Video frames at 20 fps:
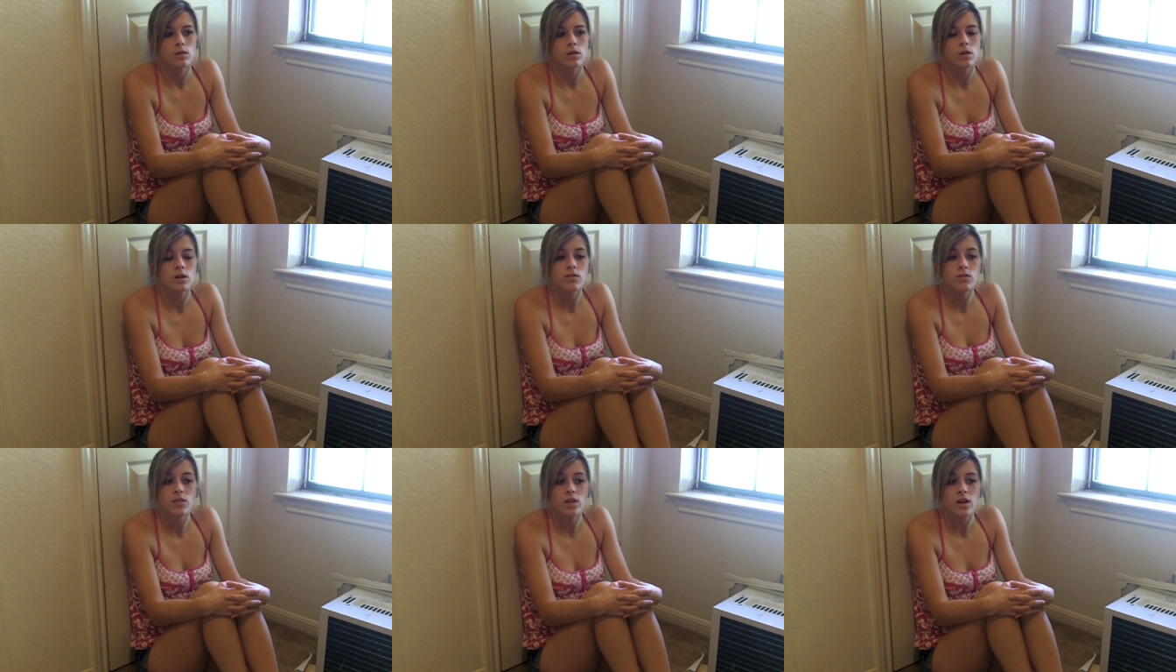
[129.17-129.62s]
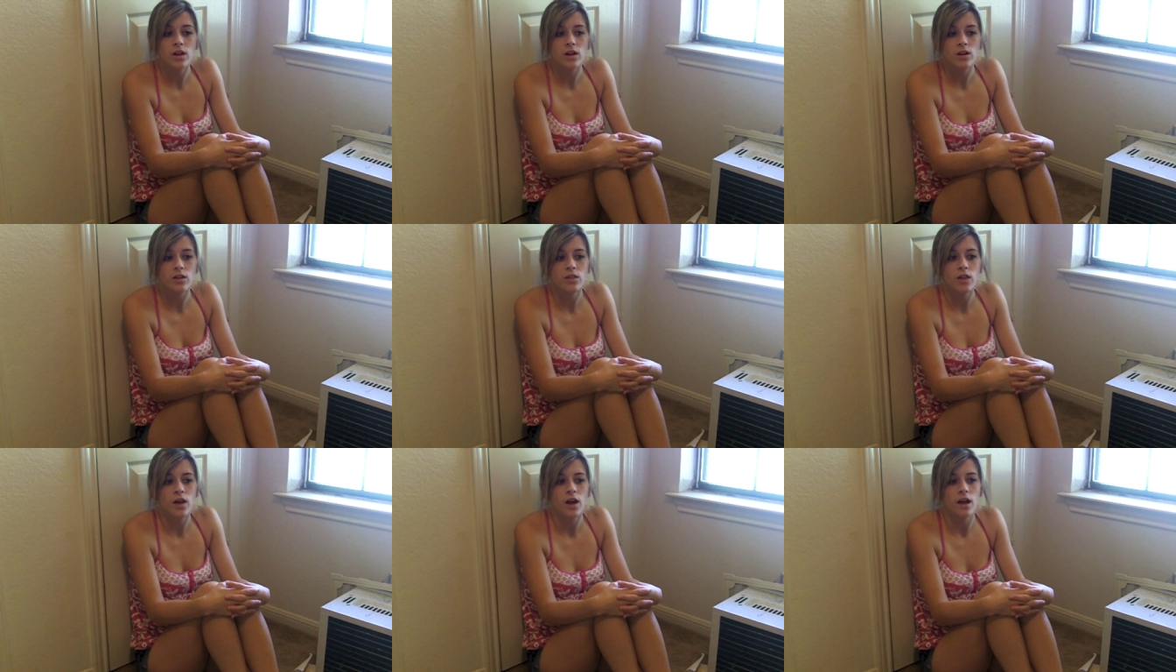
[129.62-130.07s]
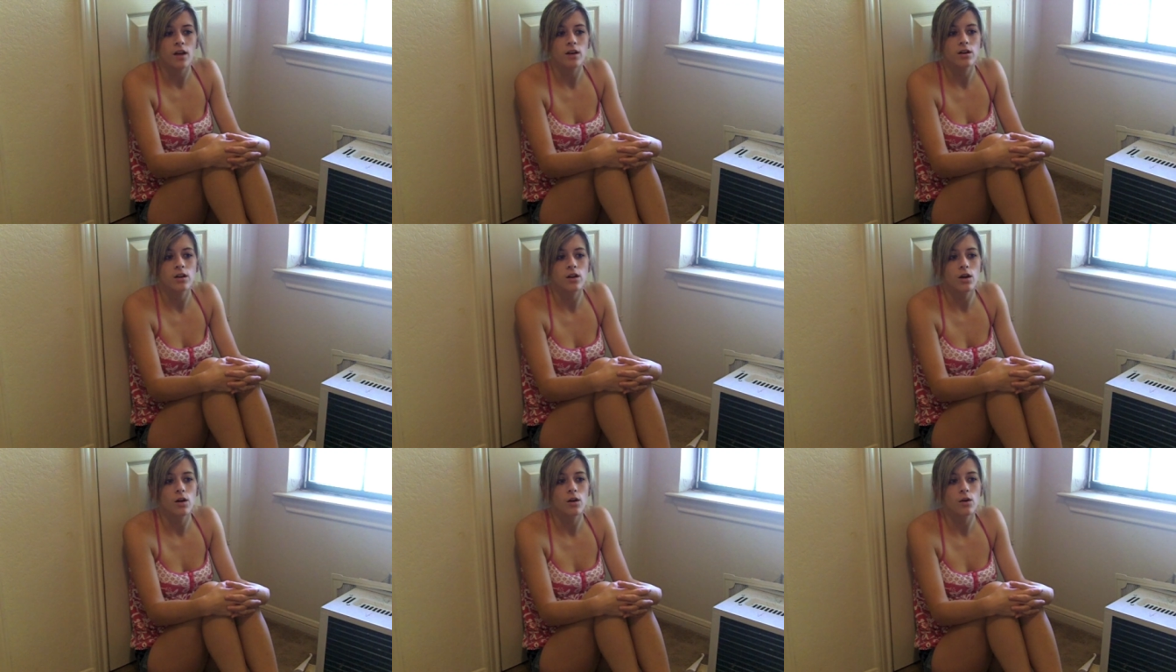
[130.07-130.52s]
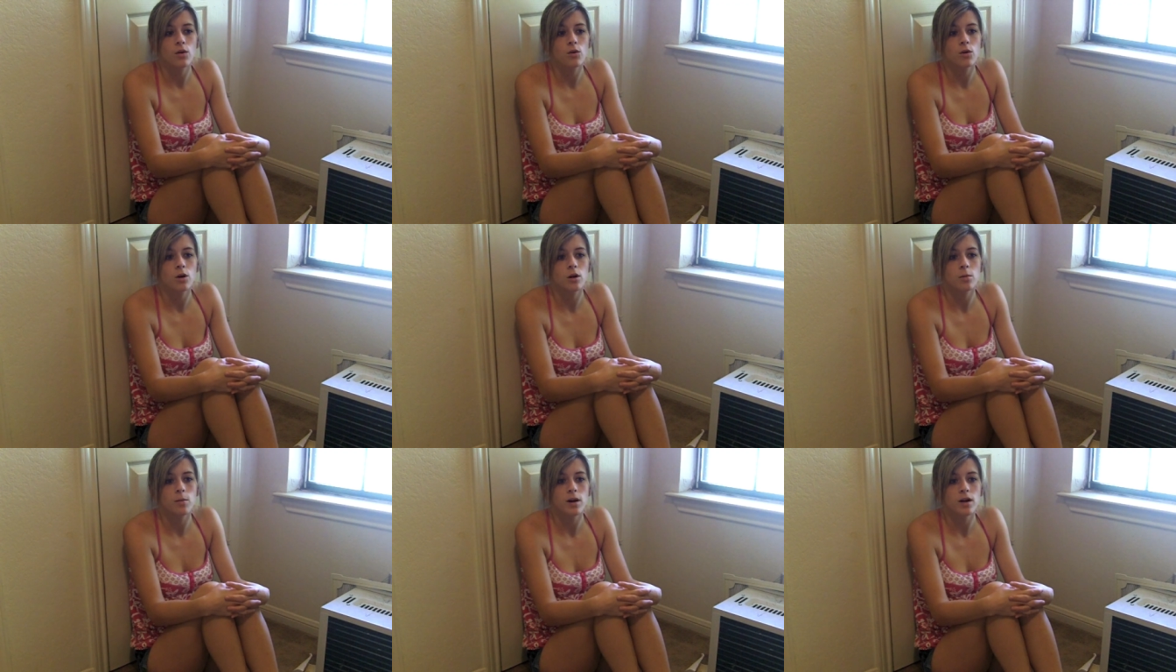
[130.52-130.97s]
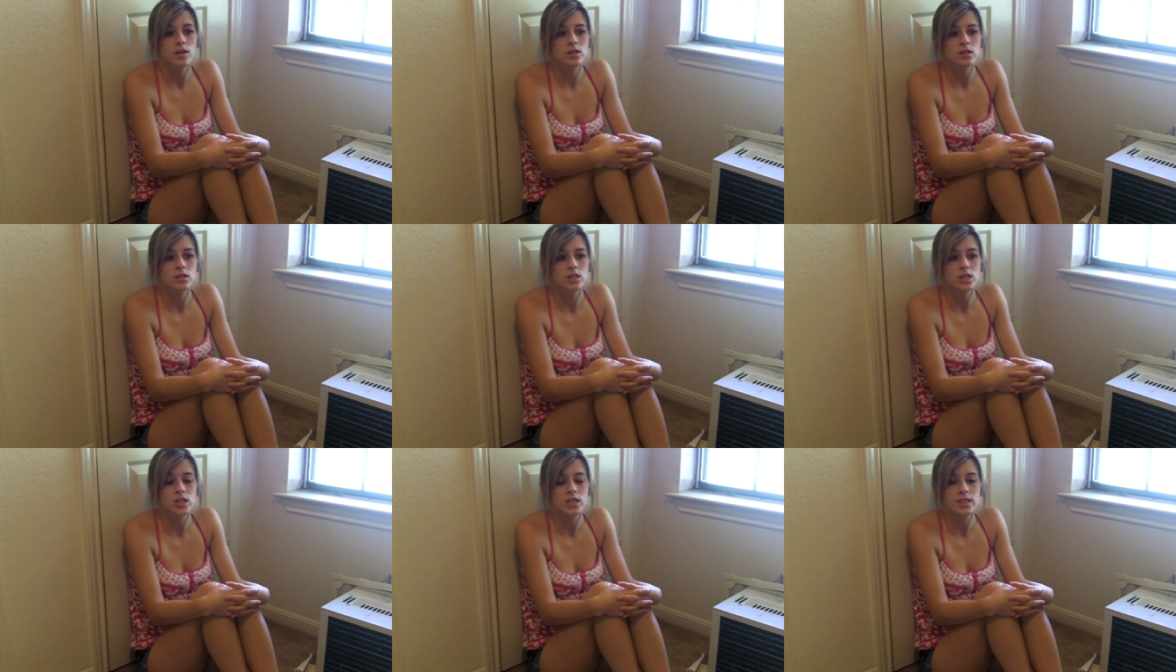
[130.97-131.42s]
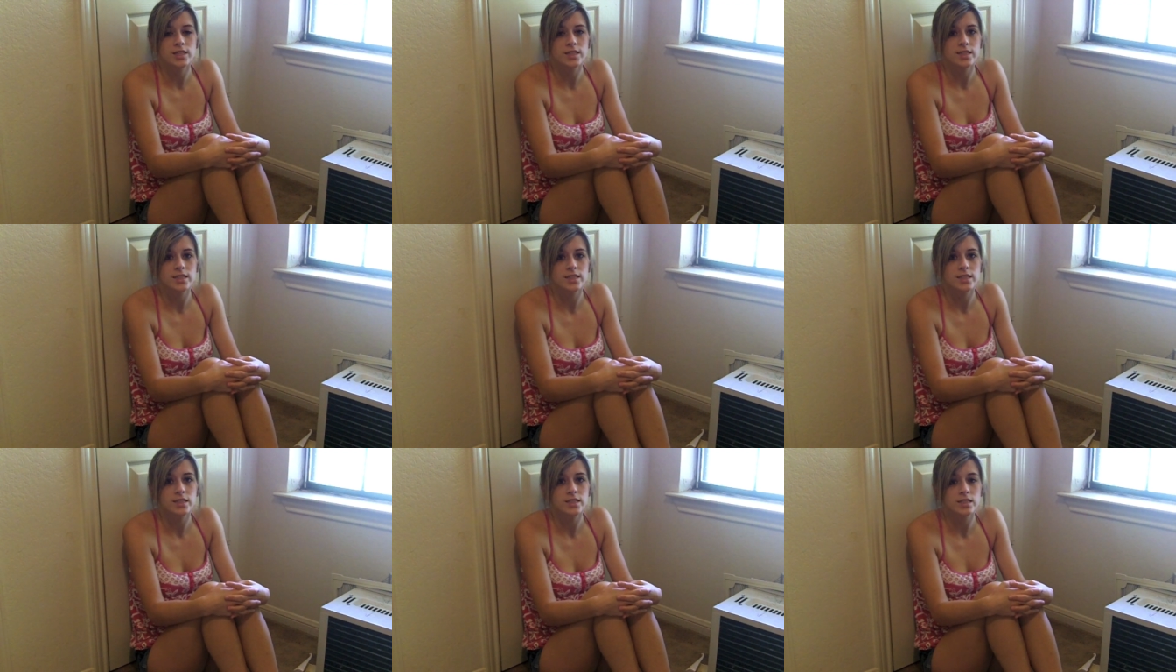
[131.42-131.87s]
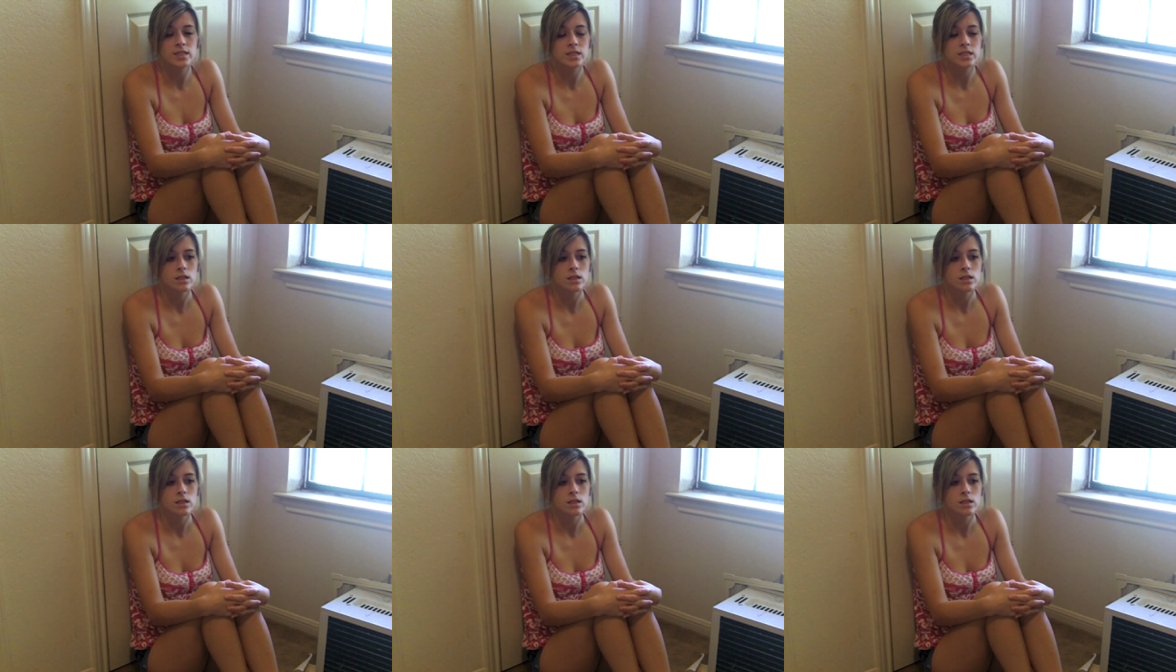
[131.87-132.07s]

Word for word: live there that know about Jesus,